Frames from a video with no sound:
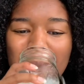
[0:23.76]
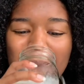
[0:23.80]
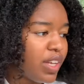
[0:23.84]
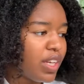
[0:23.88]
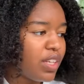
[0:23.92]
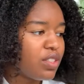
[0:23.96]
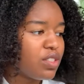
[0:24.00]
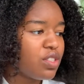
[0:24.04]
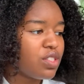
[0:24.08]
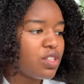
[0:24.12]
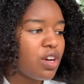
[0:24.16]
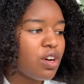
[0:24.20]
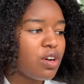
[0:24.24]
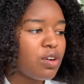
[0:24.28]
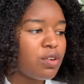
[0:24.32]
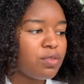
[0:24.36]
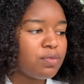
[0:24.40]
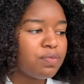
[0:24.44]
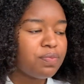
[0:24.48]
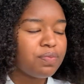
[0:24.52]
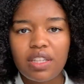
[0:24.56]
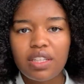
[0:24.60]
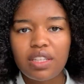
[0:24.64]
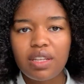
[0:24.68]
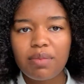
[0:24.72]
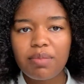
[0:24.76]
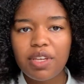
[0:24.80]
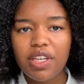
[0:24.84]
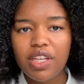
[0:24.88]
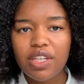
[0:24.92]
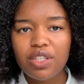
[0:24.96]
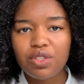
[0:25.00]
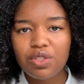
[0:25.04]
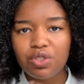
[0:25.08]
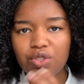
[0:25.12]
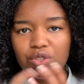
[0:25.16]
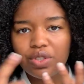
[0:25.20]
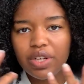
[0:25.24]
So, let me
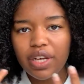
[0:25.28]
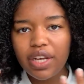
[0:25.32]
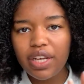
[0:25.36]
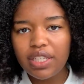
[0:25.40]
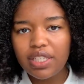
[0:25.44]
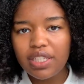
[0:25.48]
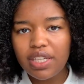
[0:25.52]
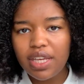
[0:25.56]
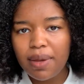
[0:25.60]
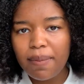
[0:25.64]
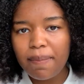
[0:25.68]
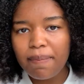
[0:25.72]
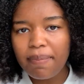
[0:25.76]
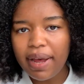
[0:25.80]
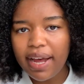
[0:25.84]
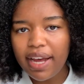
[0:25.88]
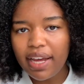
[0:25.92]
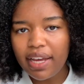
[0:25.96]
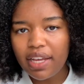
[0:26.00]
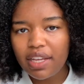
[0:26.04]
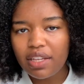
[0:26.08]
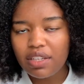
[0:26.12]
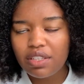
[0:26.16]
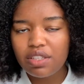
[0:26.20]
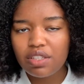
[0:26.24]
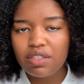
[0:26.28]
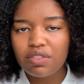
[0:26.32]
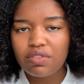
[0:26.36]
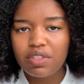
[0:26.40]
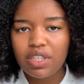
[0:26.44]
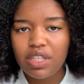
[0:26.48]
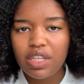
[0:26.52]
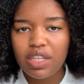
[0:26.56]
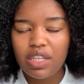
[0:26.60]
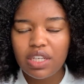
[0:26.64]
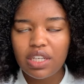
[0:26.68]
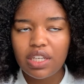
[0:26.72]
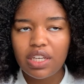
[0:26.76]
guess, you're trying to get back into
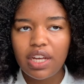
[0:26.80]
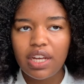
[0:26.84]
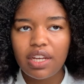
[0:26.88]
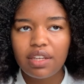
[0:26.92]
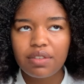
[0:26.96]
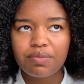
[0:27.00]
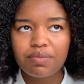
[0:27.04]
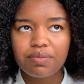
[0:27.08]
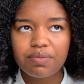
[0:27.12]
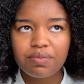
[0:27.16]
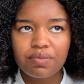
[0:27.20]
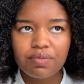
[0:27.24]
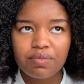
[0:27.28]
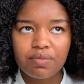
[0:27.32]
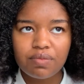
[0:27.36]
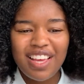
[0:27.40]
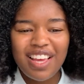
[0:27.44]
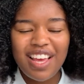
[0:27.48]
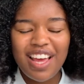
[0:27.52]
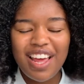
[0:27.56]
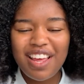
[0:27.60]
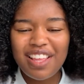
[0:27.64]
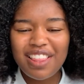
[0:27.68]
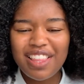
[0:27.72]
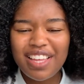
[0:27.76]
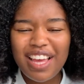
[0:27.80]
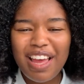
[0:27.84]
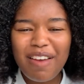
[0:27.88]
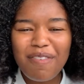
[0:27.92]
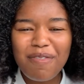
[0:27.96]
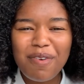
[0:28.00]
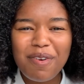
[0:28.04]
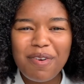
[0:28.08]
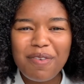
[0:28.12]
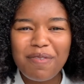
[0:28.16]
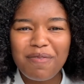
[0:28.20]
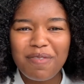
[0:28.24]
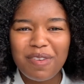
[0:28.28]
reading again. And I think
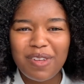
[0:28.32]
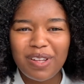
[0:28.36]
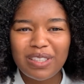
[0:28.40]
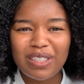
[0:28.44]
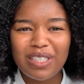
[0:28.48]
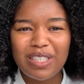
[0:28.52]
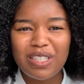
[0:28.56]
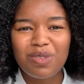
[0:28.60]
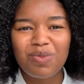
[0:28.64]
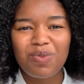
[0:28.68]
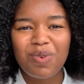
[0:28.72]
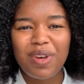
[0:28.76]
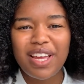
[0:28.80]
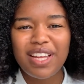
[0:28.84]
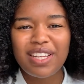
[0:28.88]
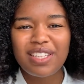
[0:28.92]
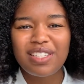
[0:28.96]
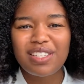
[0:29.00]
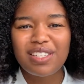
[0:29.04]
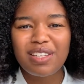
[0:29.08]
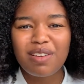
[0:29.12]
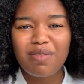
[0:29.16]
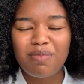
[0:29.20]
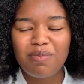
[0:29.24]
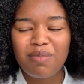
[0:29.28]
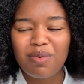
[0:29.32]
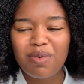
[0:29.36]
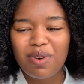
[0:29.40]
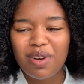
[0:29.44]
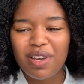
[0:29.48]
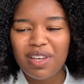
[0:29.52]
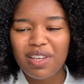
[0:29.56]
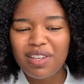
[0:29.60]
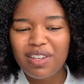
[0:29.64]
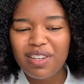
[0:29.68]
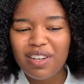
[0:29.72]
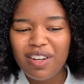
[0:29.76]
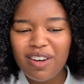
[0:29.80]
everyone feels this way at some point,
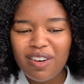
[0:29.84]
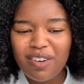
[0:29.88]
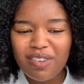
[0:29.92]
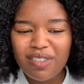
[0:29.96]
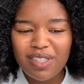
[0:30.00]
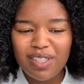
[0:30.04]
you know?